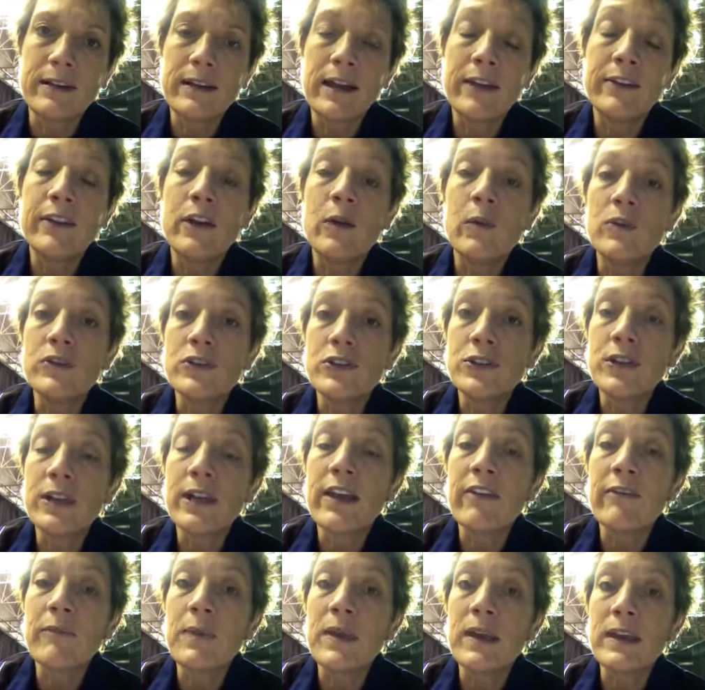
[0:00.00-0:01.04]
I don't want you to
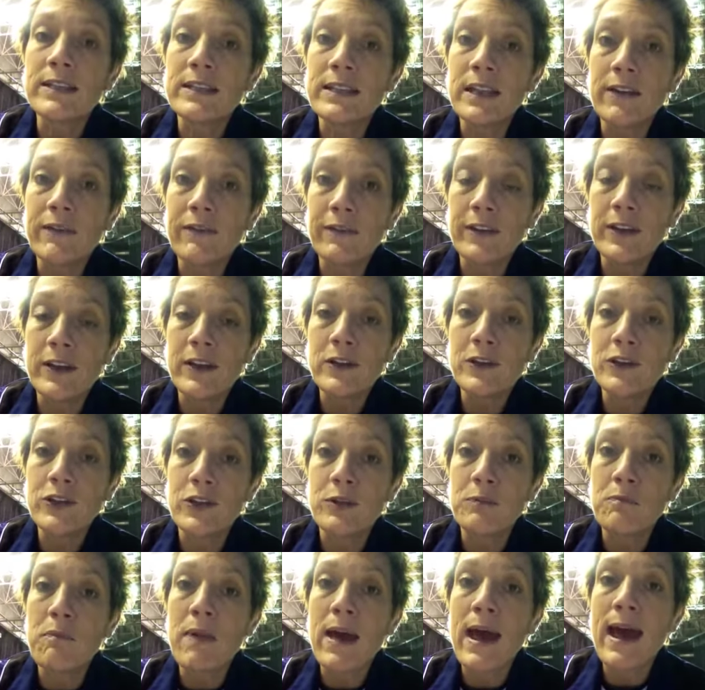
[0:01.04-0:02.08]
give me a
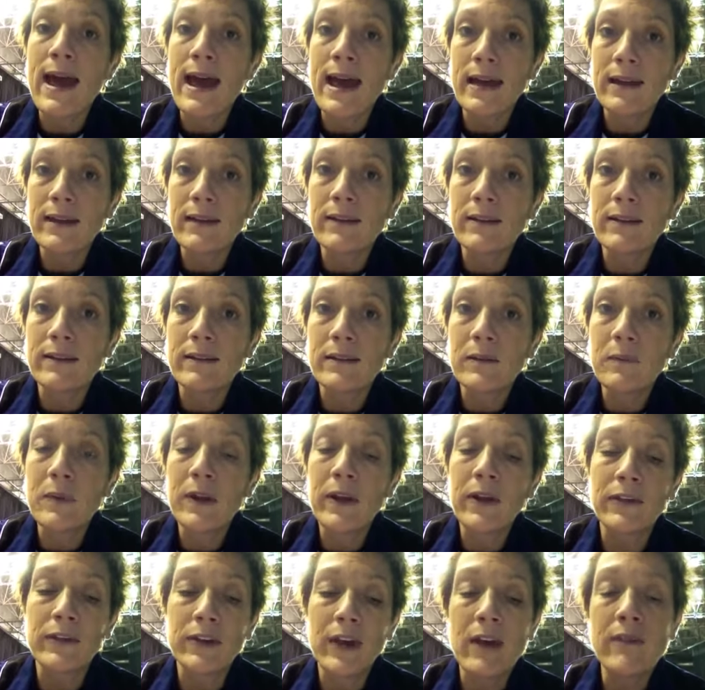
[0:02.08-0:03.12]
definition back,
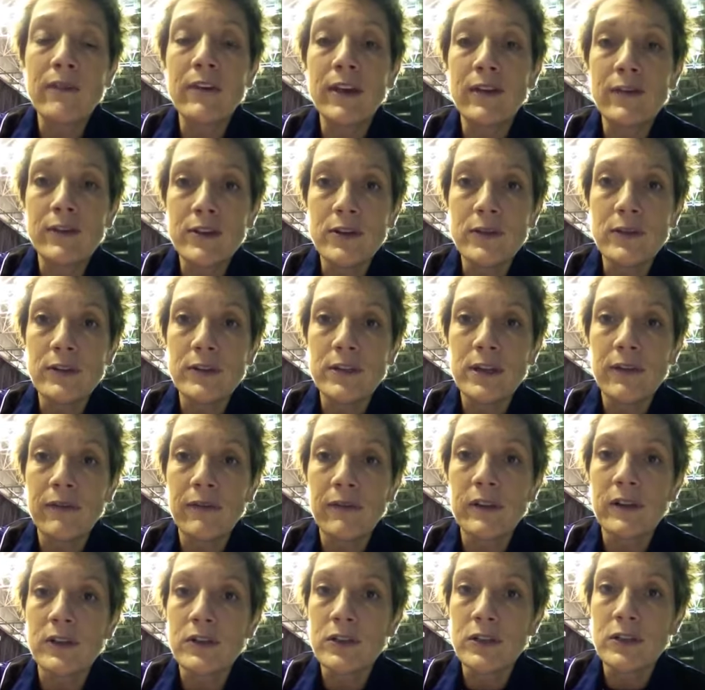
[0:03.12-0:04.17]
because I've given you the
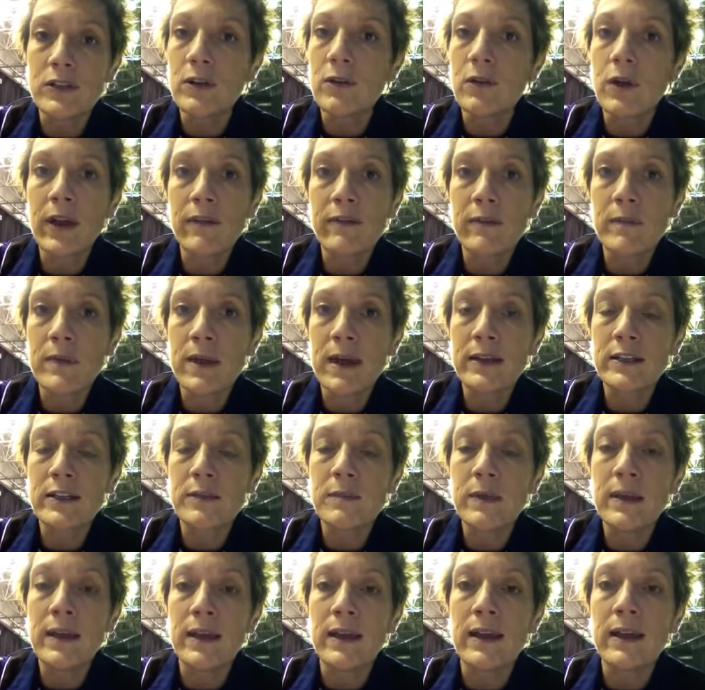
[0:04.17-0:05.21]
definition. Don't give it back to
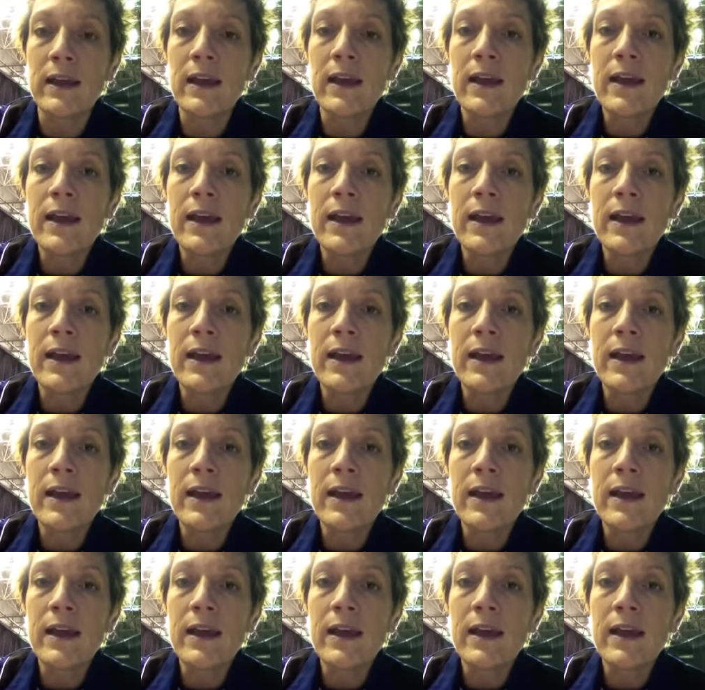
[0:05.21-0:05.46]
me.